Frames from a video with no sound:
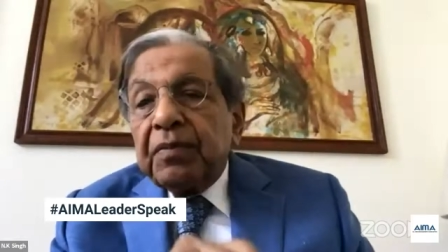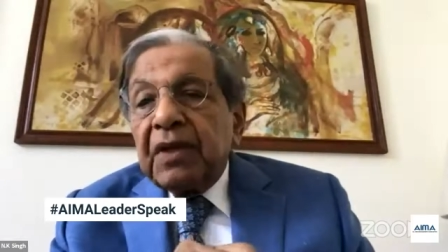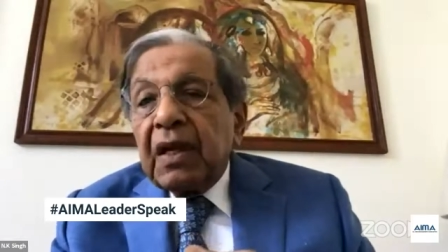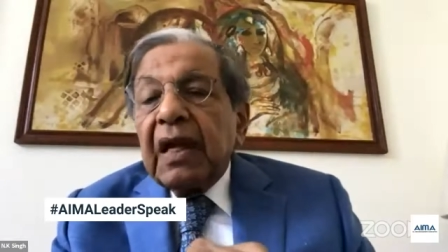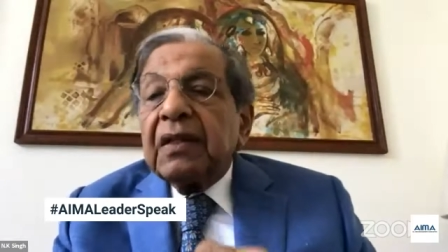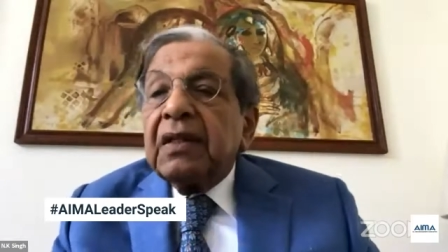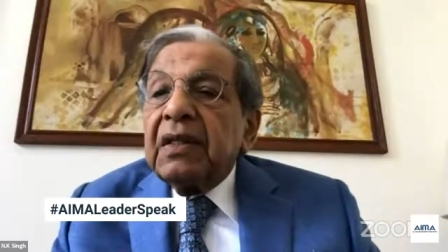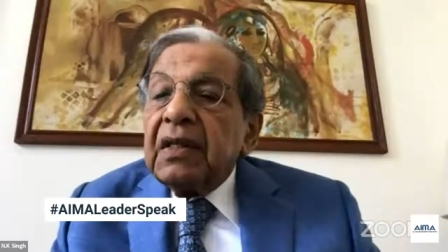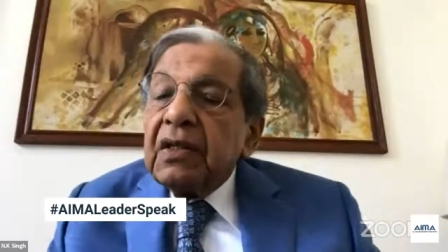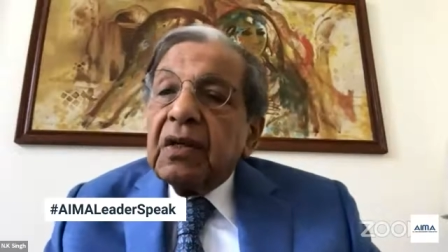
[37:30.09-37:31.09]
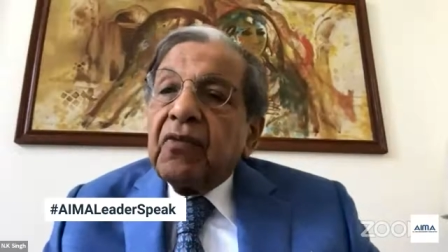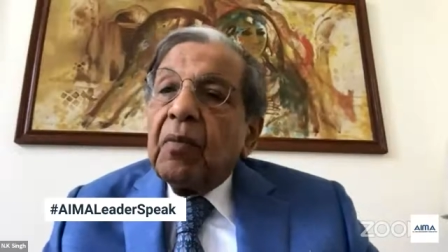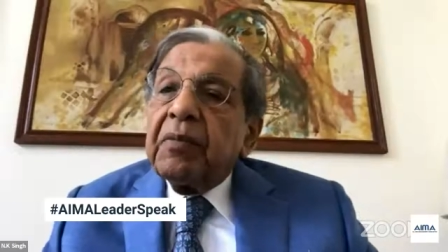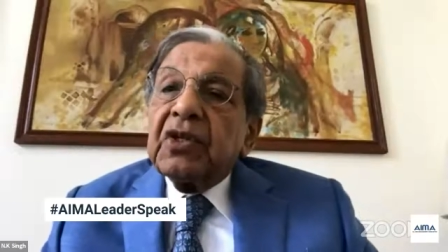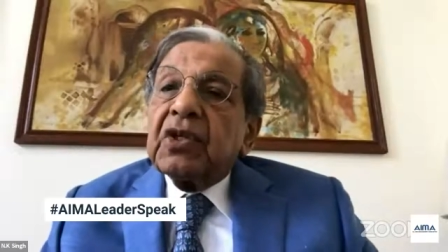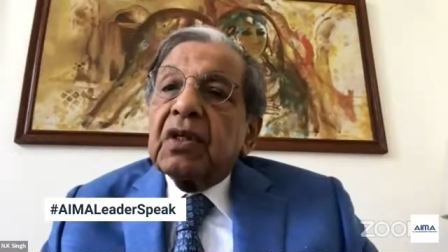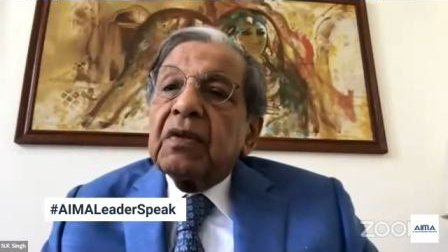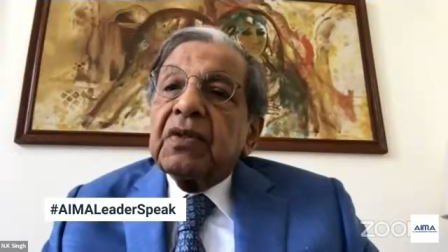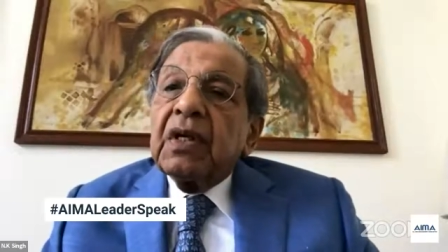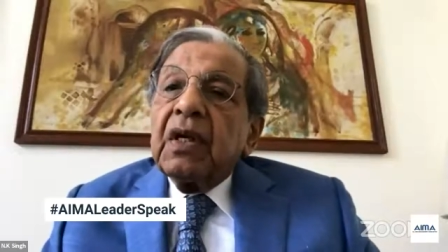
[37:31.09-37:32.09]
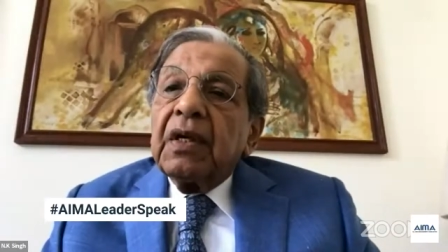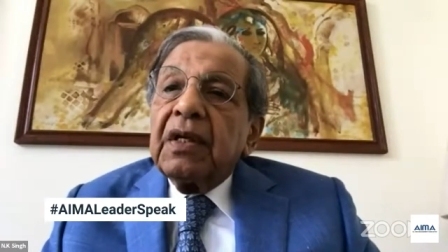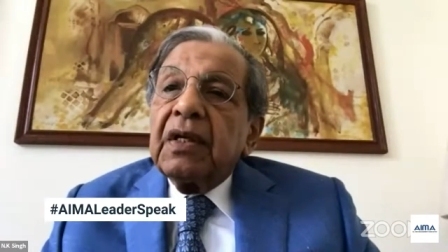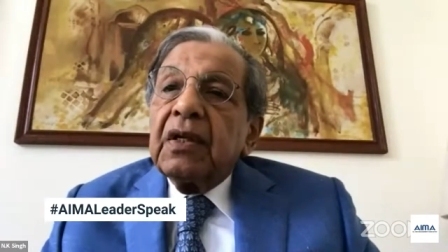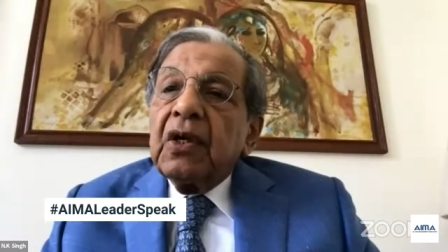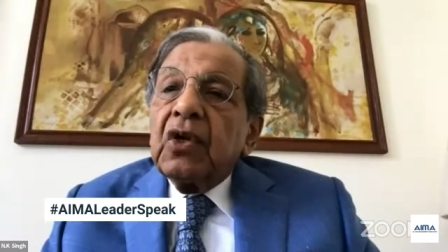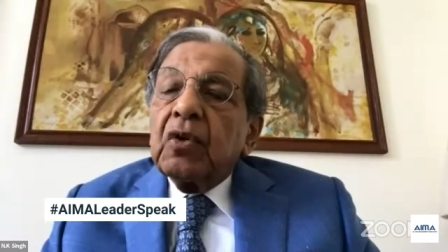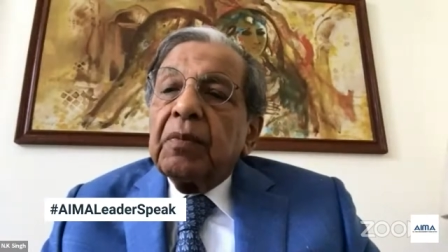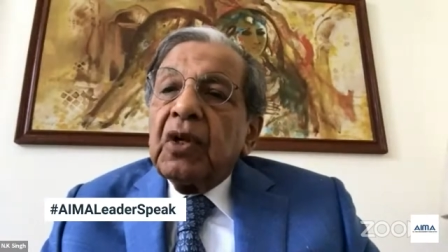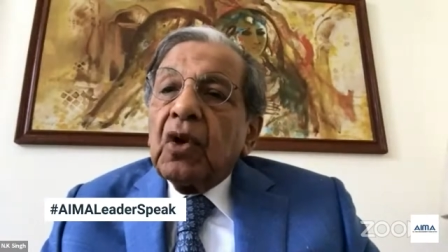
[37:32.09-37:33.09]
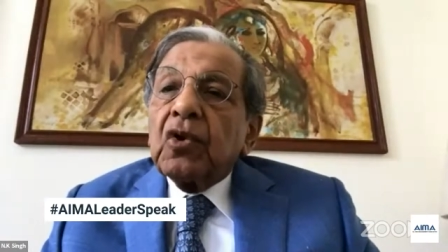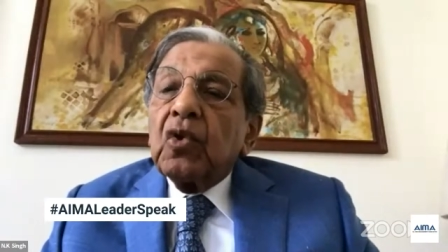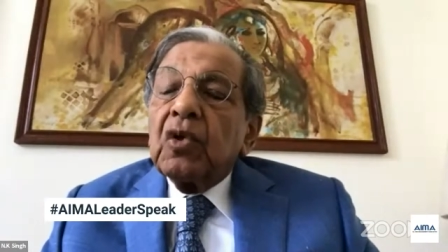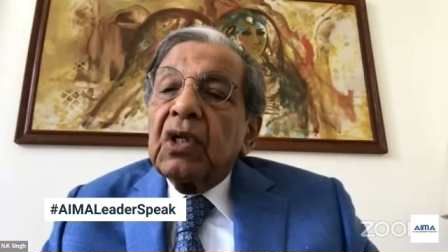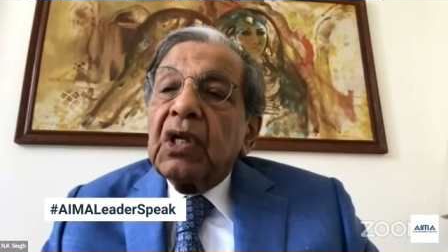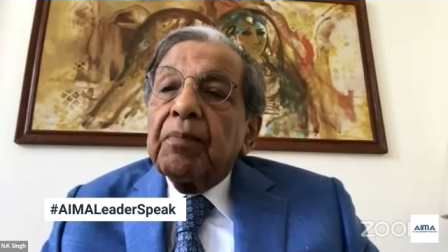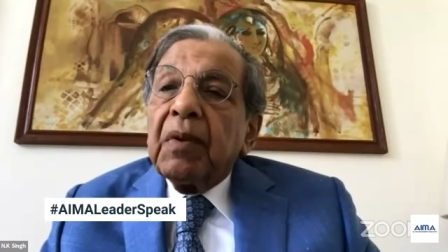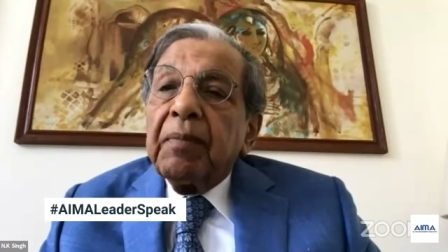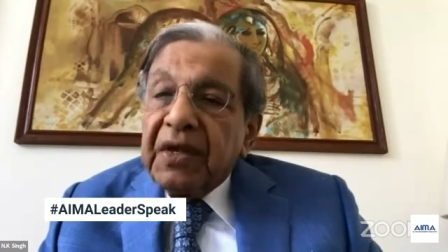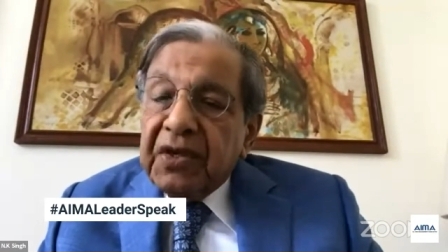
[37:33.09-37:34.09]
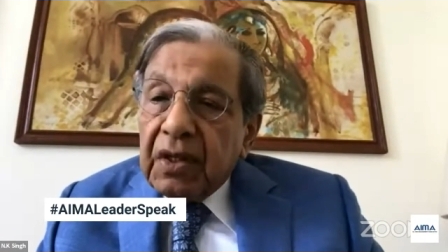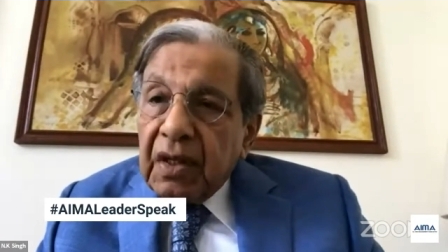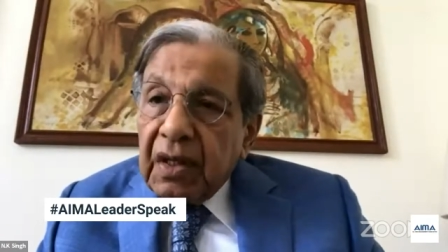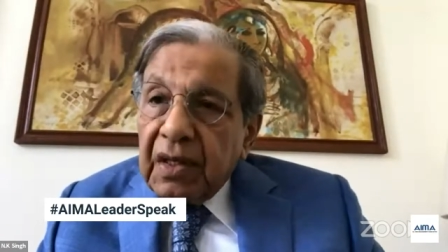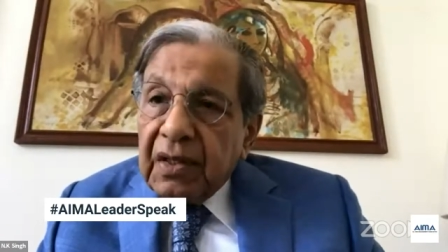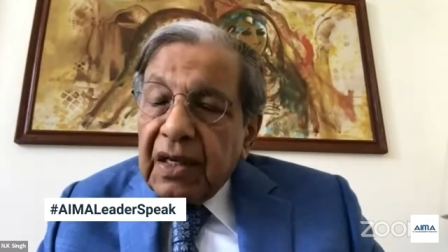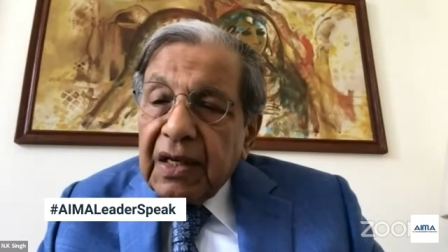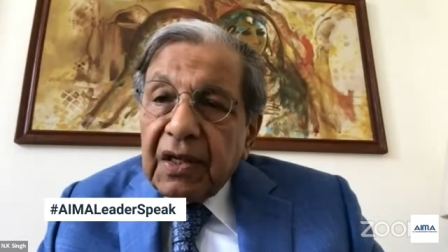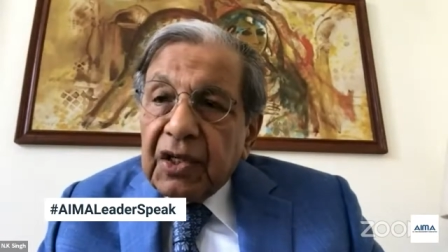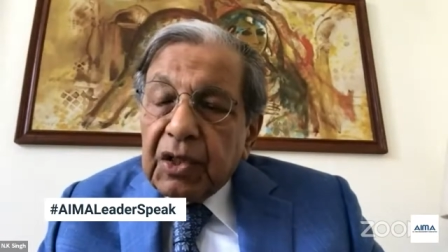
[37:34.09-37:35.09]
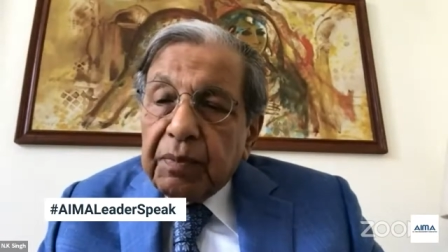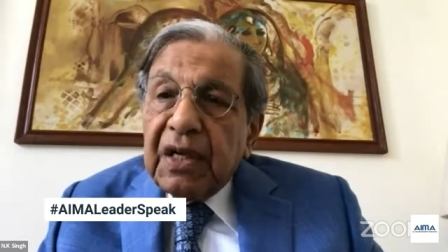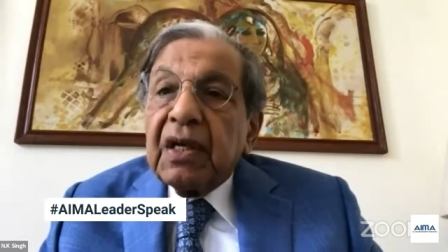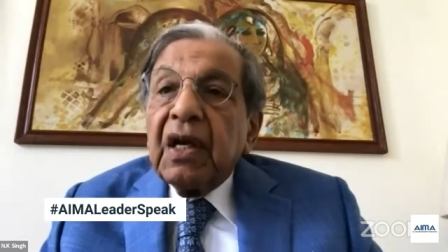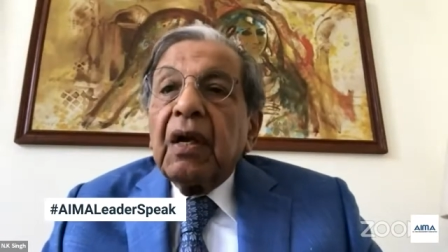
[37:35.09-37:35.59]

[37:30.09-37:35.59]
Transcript: and these reform initiatives need to be not only implemented in the letter and spirit,